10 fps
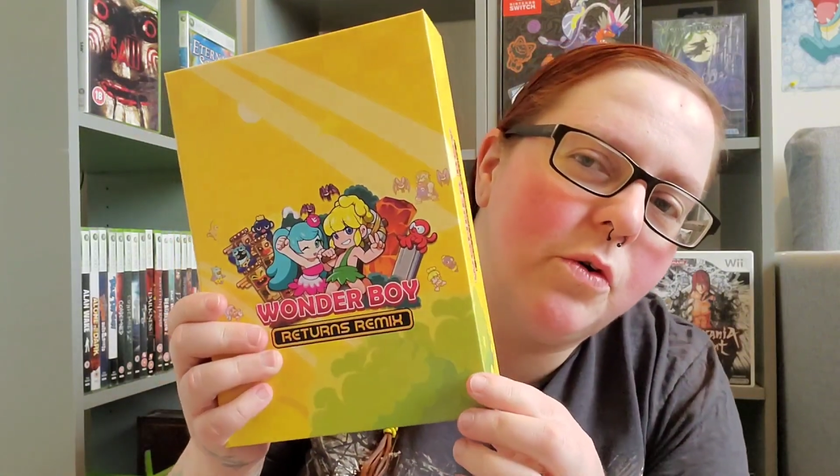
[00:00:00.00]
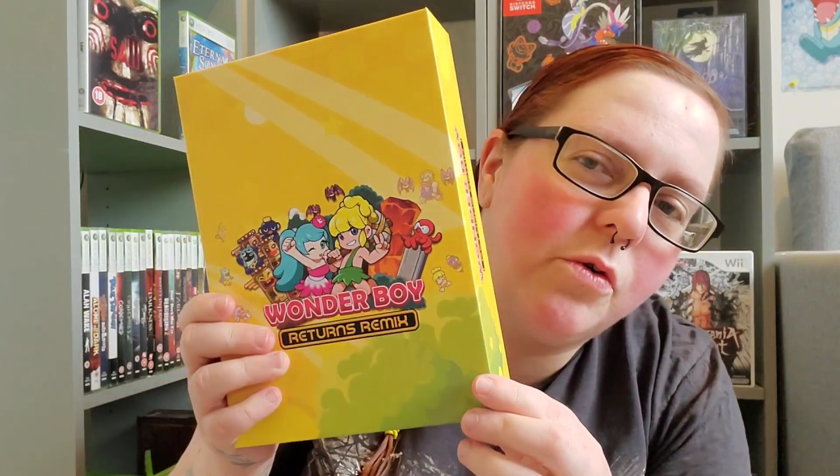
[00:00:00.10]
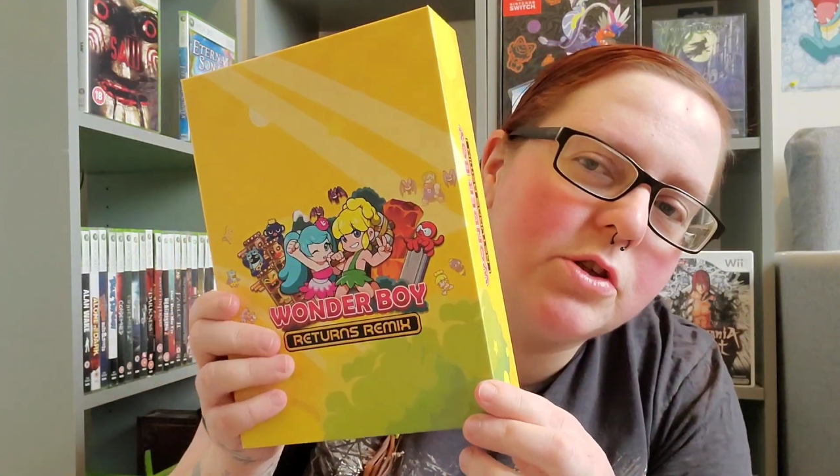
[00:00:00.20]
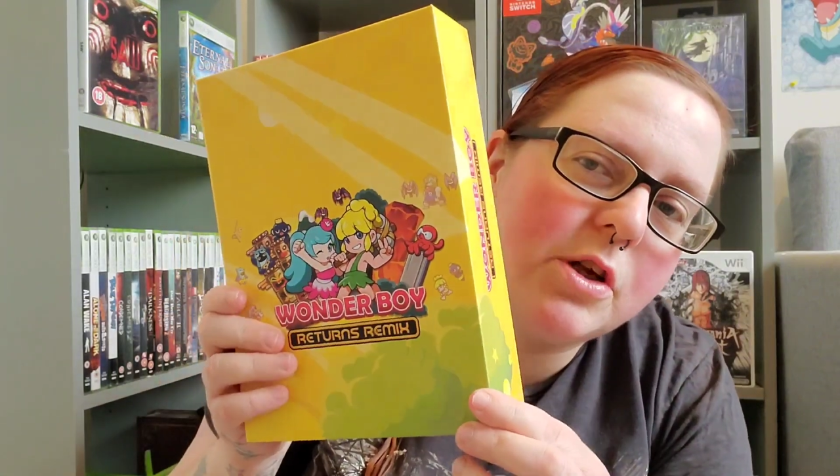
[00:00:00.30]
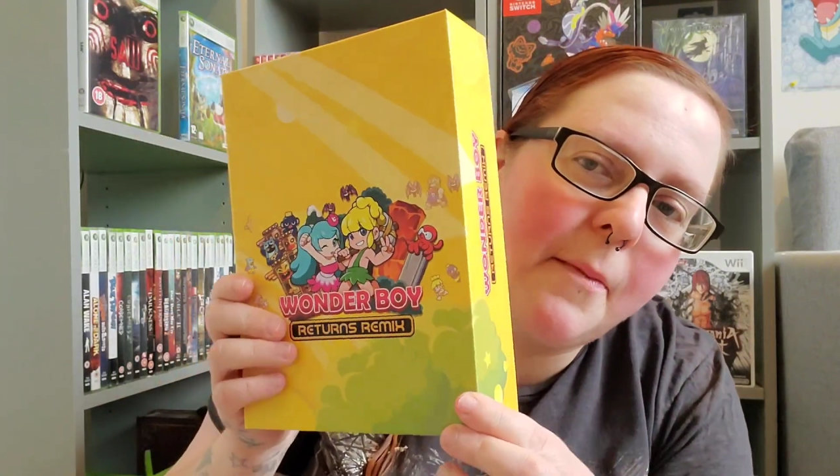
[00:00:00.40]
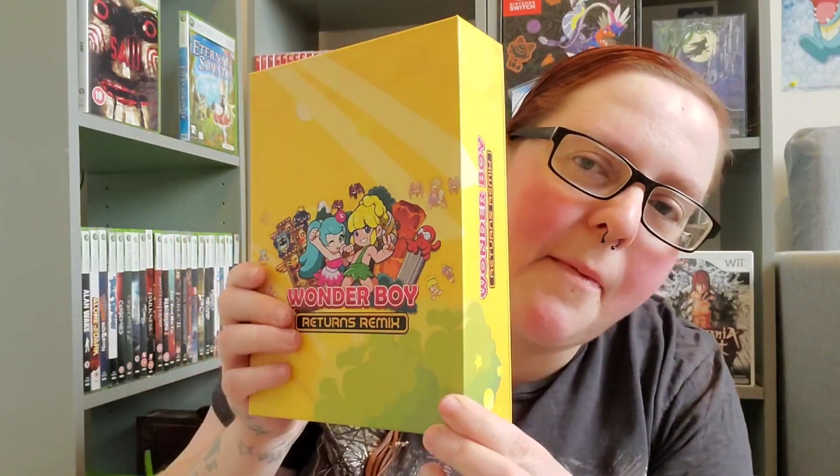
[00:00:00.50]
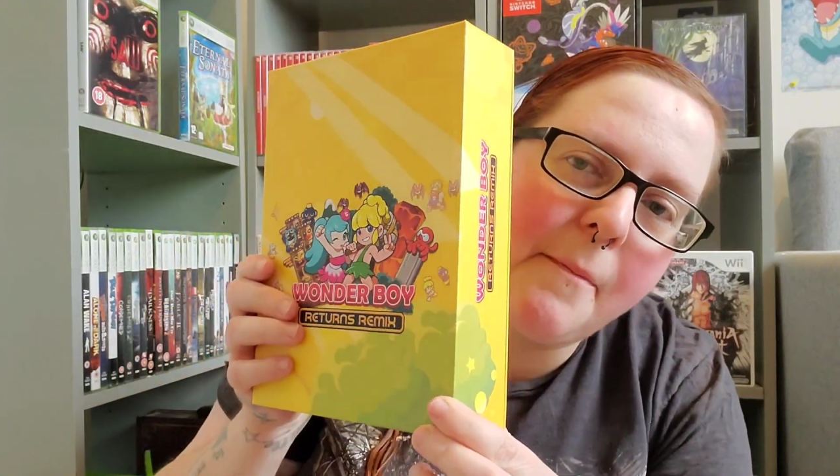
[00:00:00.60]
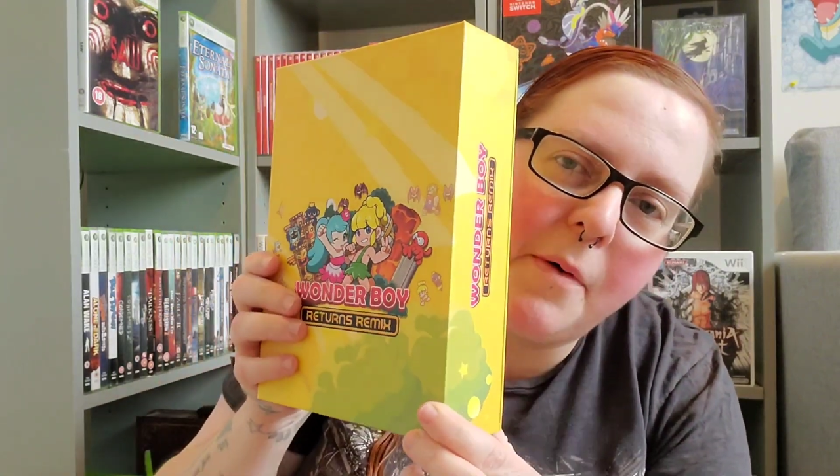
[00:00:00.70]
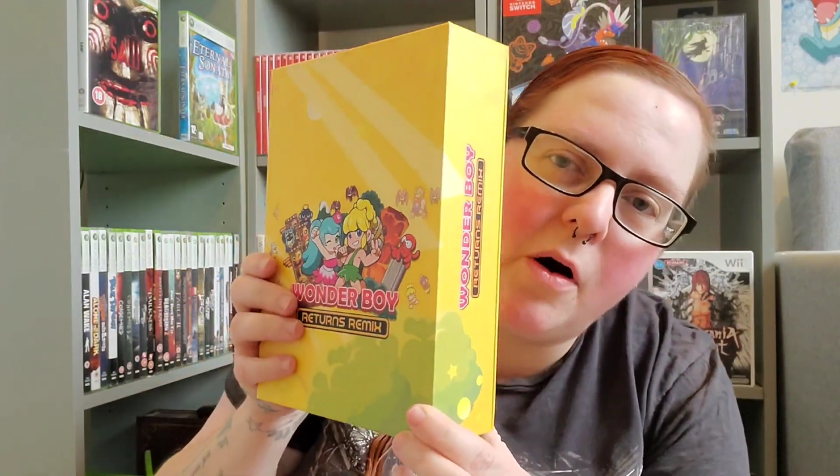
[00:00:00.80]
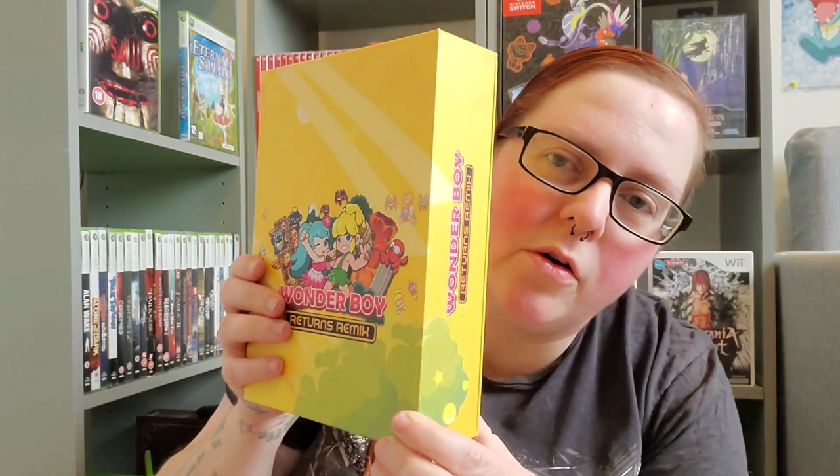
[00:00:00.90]
awesome
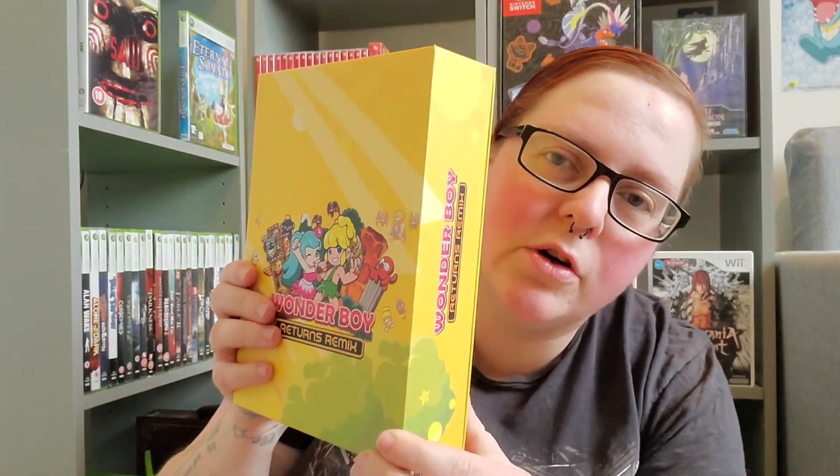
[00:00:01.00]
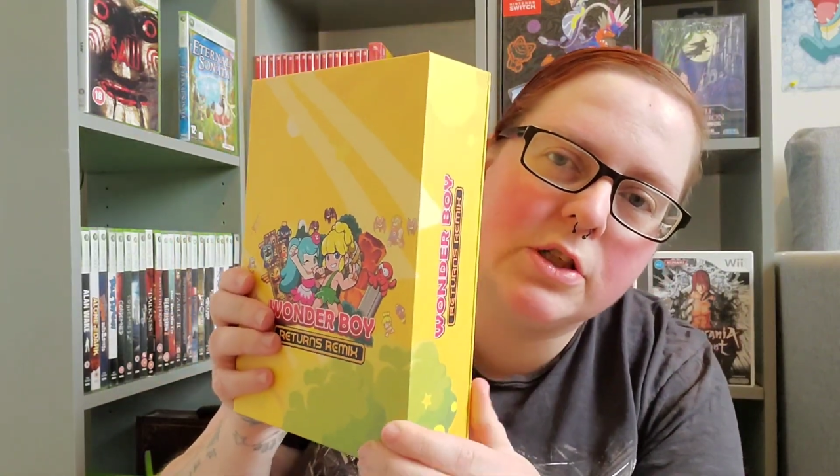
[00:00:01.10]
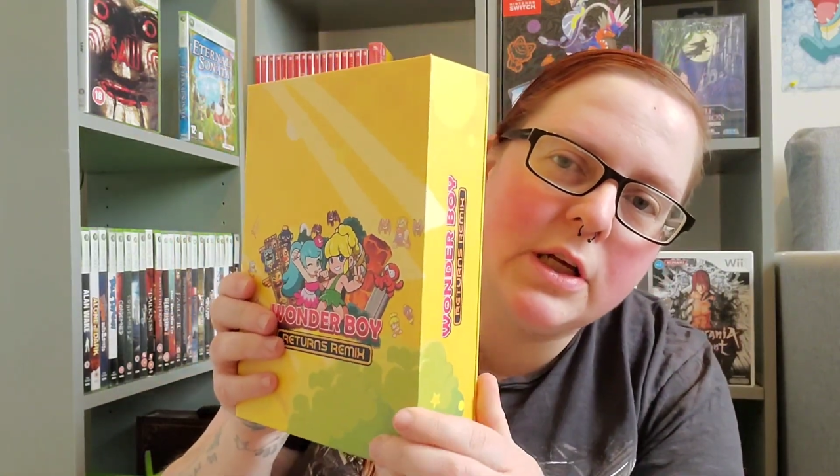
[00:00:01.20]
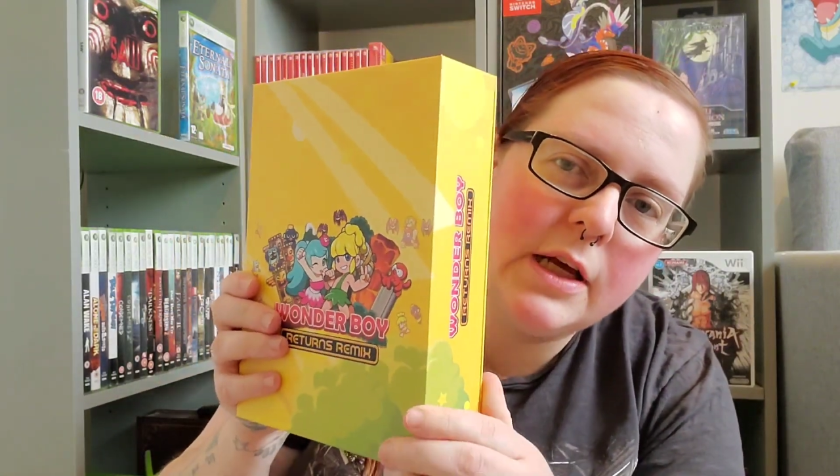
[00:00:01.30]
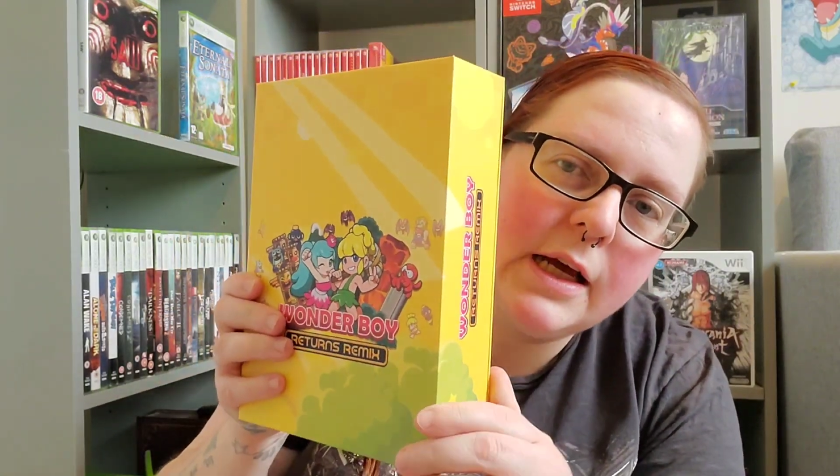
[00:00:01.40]
box,